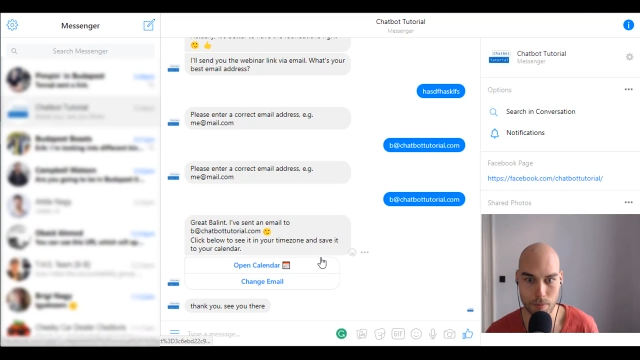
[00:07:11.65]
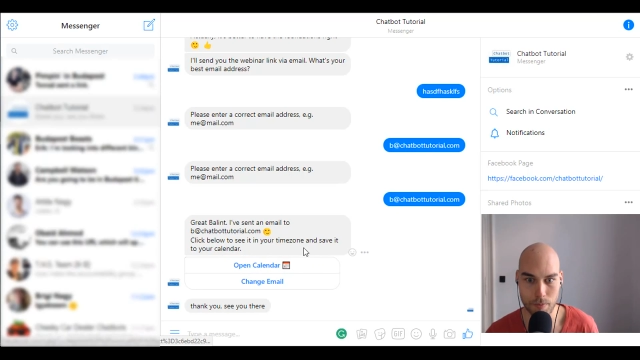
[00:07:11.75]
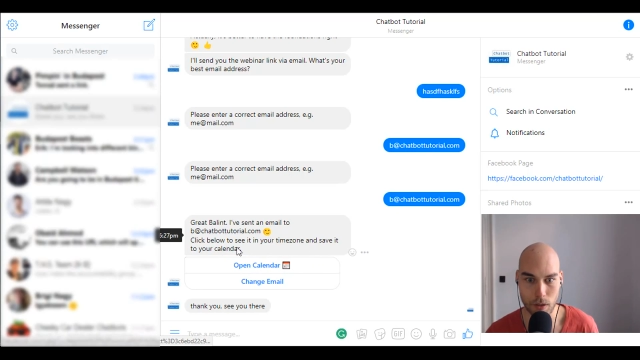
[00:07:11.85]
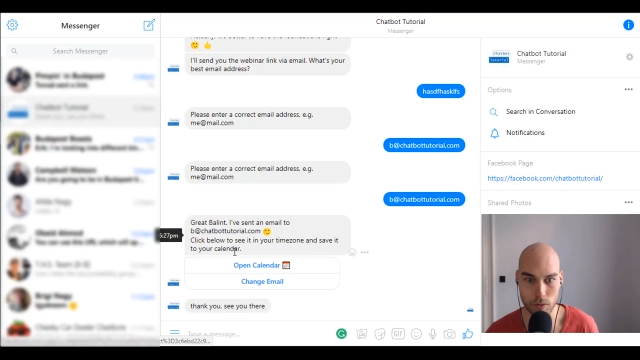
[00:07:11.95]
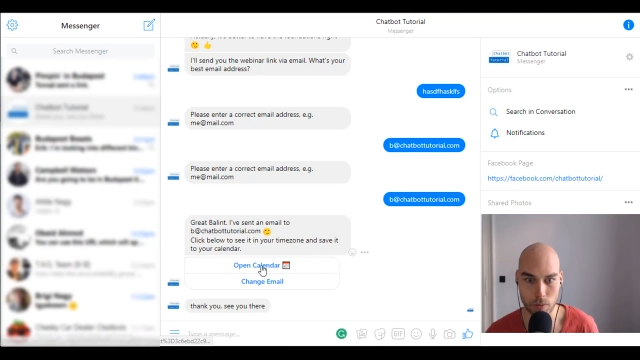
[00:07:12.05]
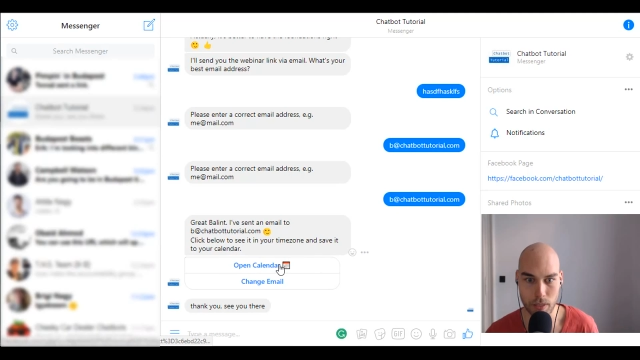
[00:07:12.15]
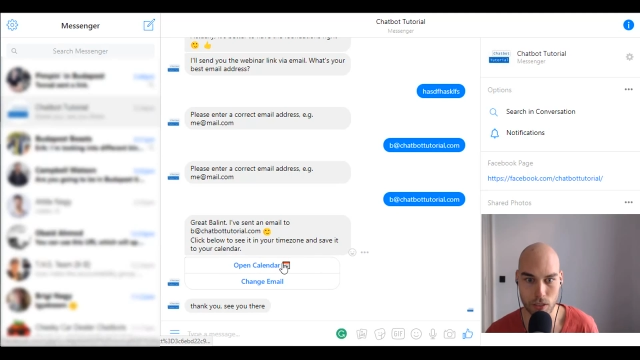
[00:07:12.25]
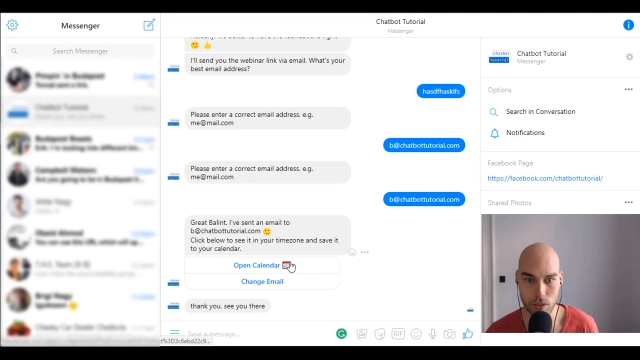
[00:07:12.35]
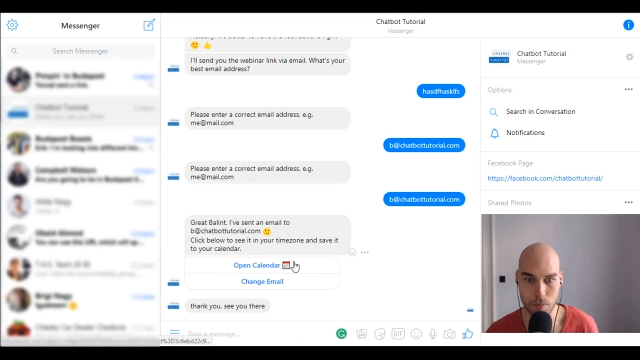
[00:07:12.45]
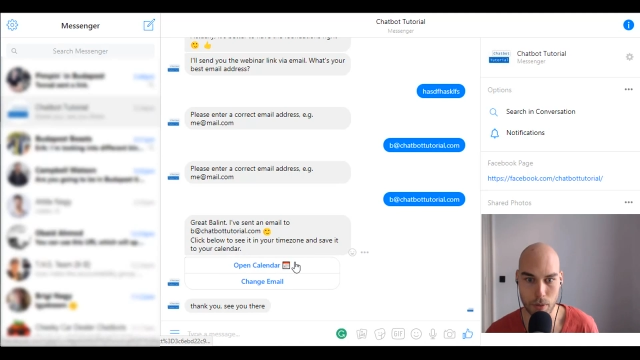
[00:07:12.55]

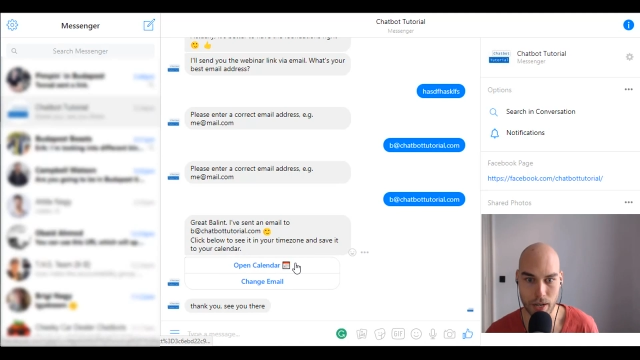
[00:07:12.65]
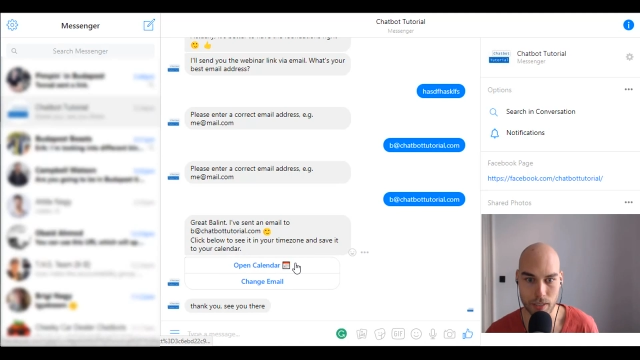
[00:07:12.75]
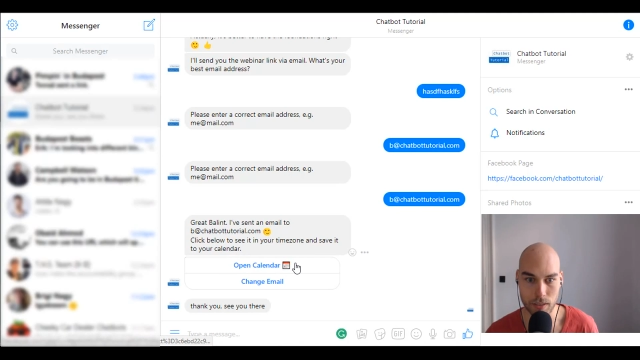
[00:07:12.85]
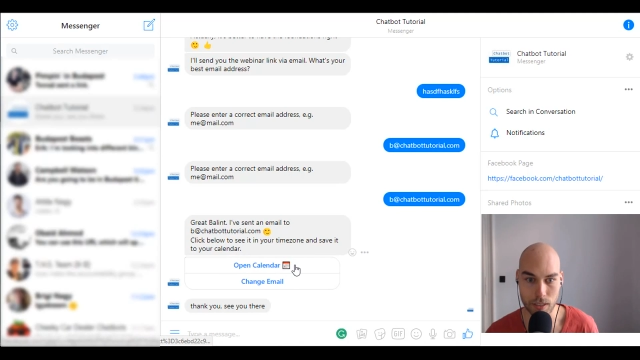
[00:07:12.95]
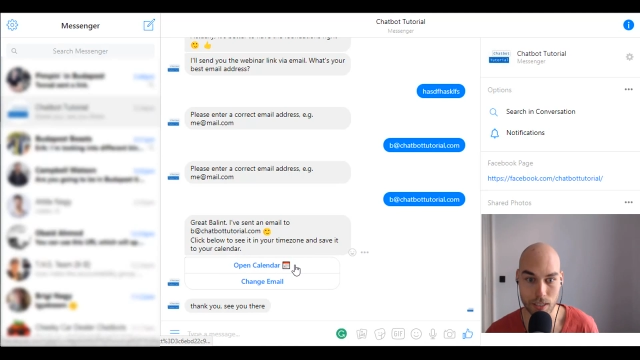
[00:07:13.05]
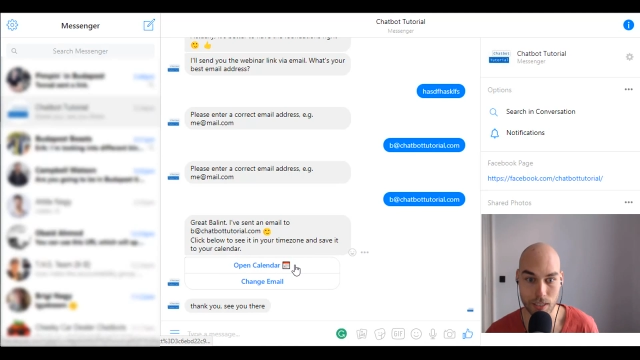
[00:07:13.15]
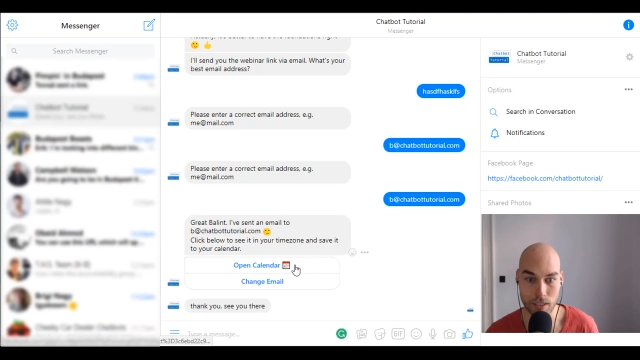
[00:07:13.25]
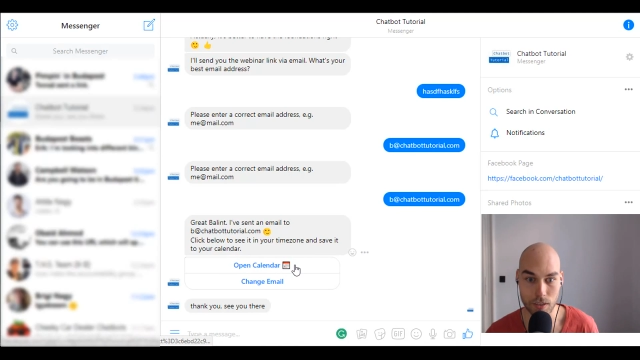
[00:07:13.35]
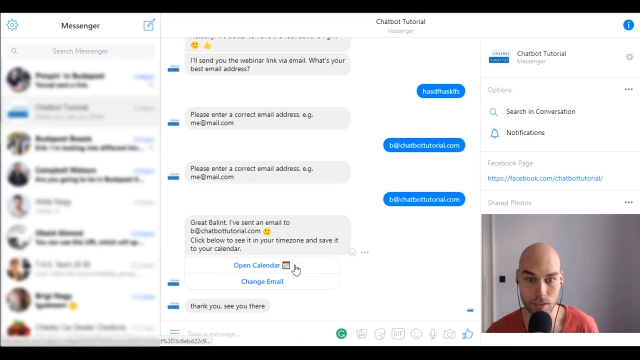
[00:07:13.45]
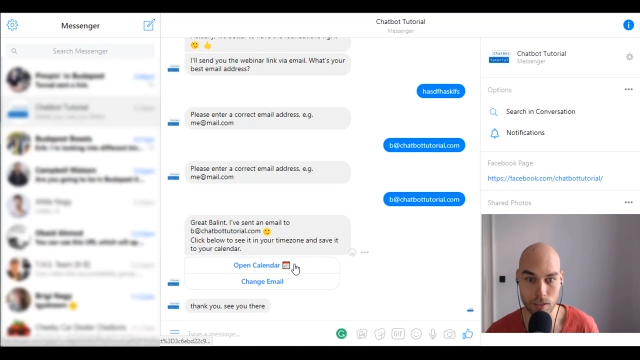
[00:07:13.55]
automation by clicking
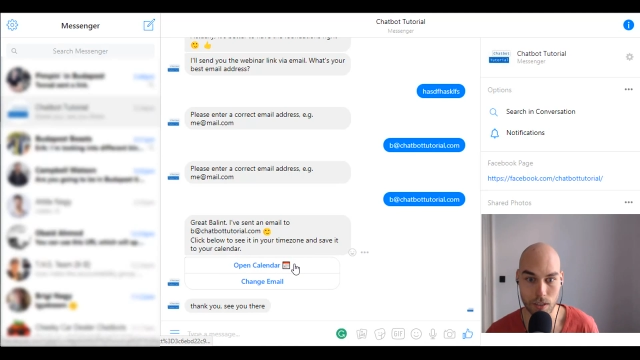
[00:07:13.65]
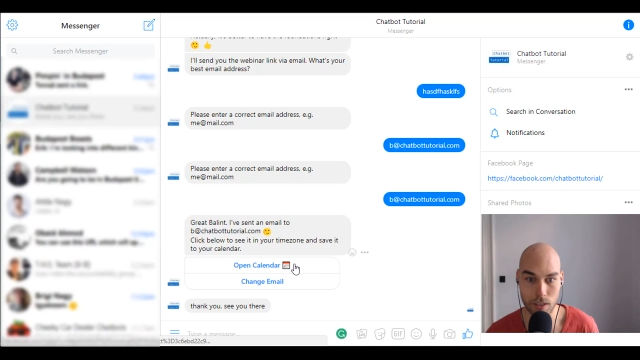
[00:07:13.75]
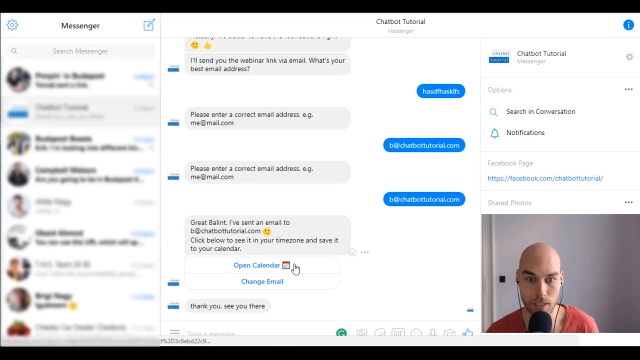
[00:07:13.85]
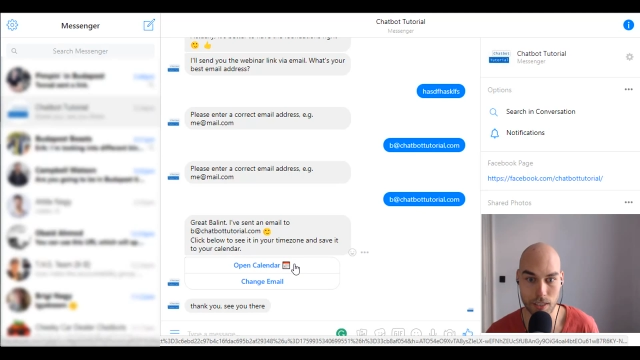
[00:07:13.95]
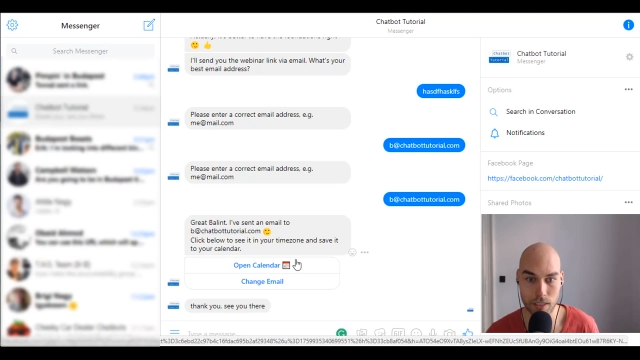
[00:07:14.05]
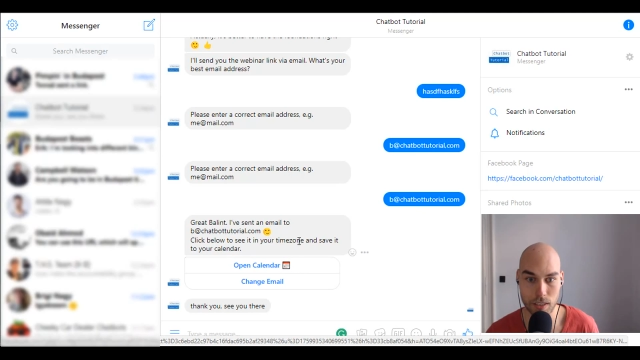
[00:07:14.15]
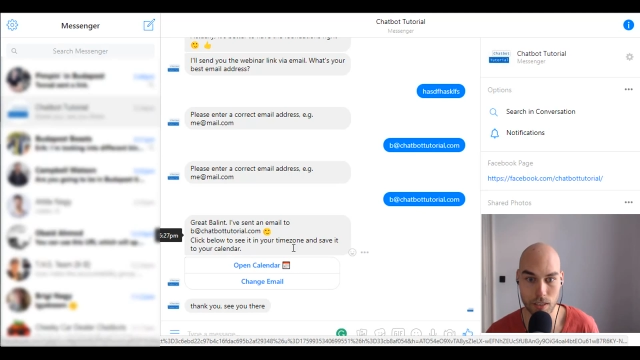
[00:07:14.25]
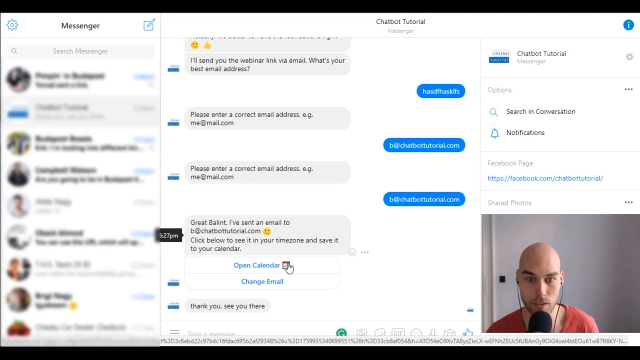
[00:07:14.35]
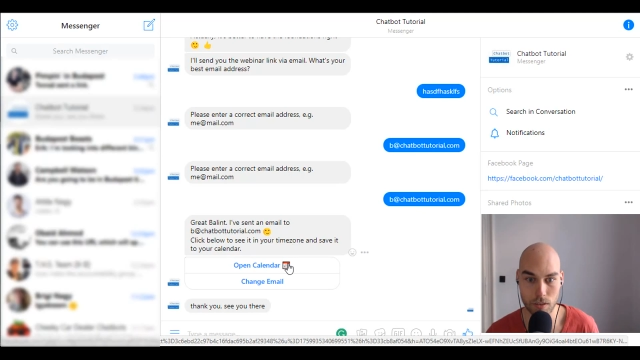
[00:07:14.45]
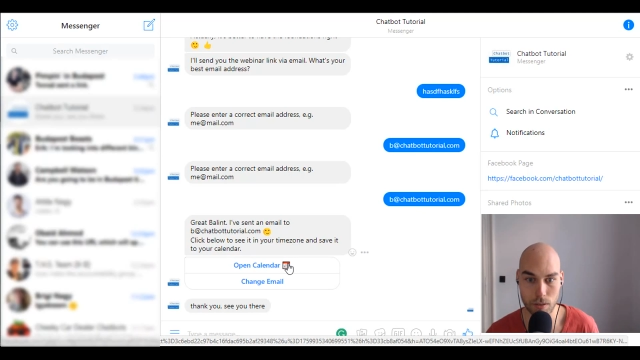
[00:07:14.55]
on the link here
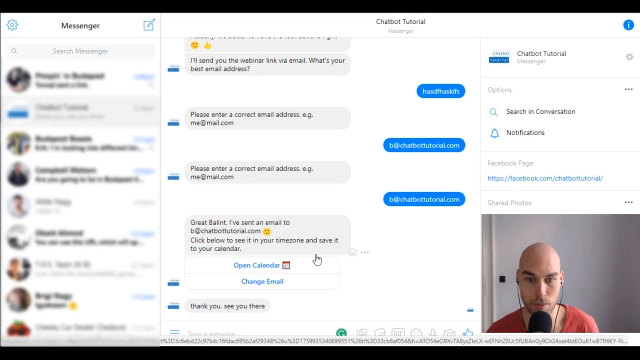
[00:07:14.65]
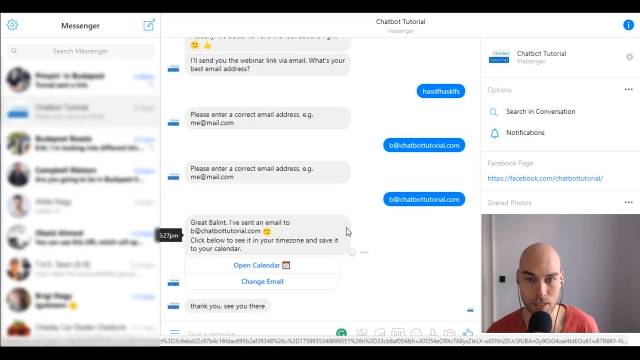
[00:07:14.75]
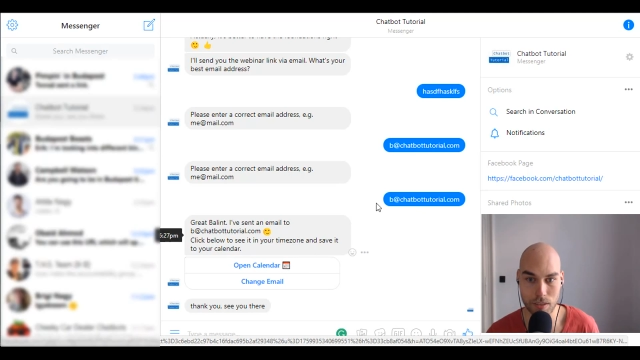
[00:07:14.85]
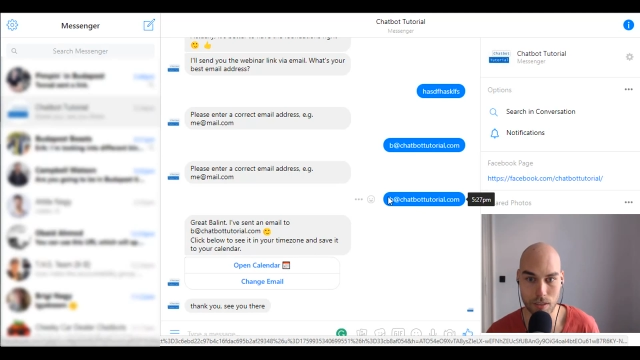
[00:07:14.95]
on the button